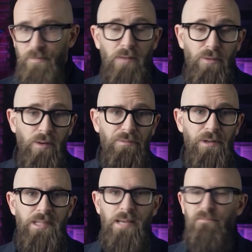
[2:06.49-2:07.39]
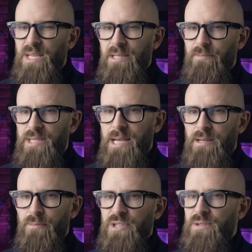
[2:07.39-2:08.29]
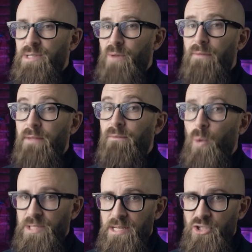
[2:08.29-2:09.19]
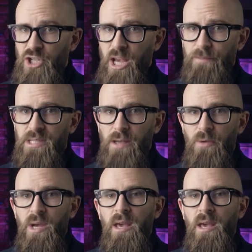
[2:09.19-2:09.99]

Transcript: And for reference, a medium potato produces roughly 40 chips, so